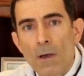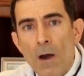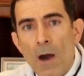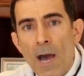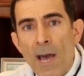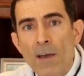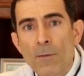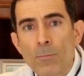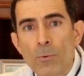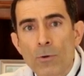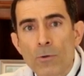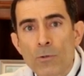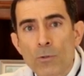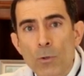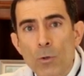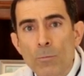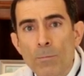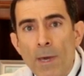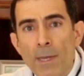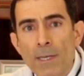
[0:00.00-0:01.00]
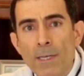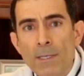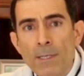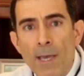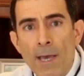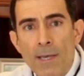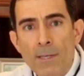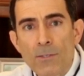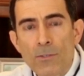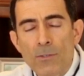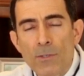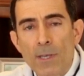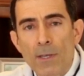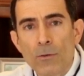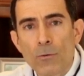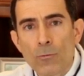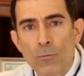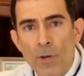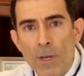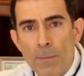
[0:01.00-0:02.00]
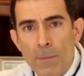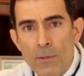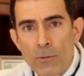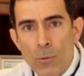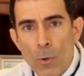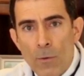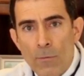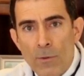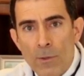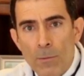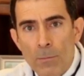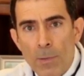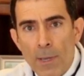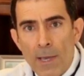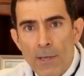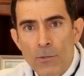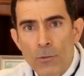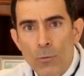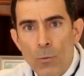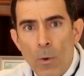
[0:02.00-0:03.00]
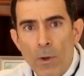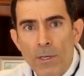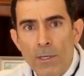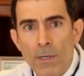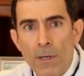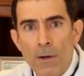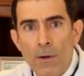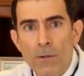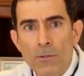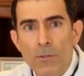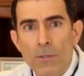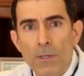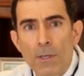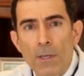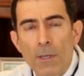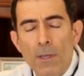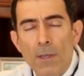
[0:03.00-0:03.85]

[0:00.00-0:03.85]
I have pursued many tests and treatments over the past 20 years